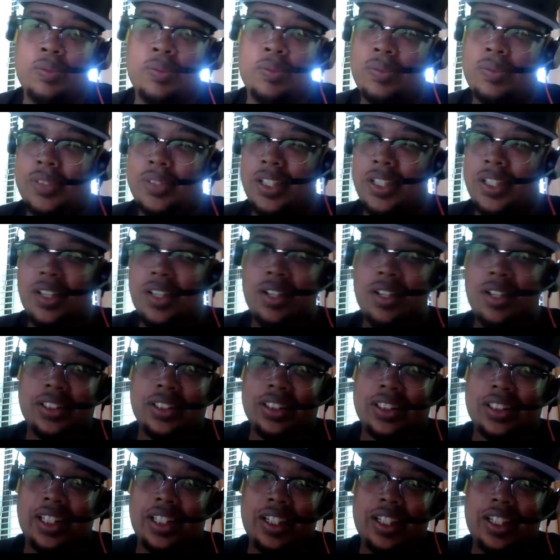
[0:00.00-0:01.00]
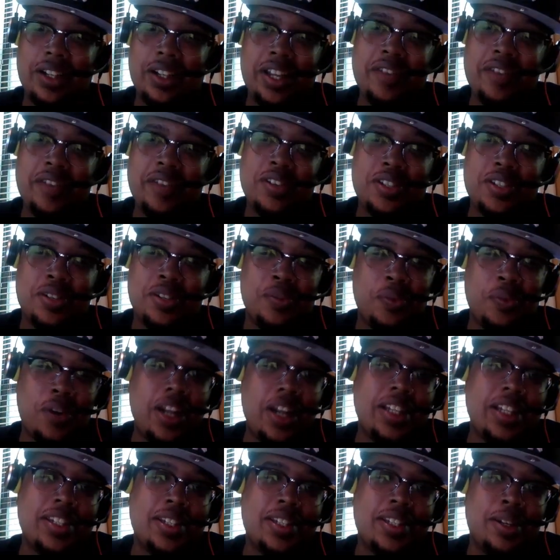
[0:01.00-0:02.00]
you know just get even to rent
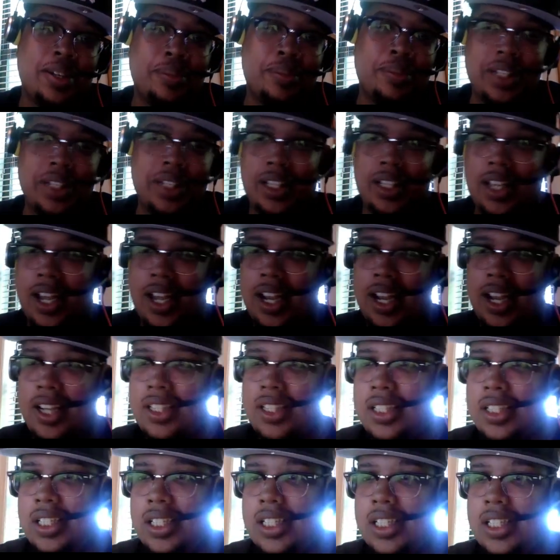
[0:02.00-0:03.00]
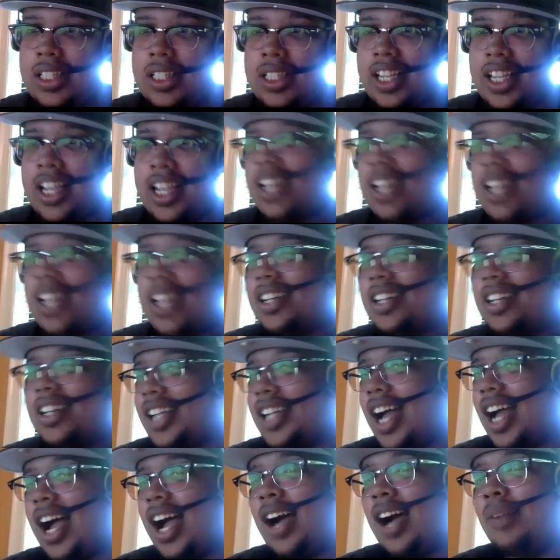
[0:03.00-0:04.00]
something like to, to get a job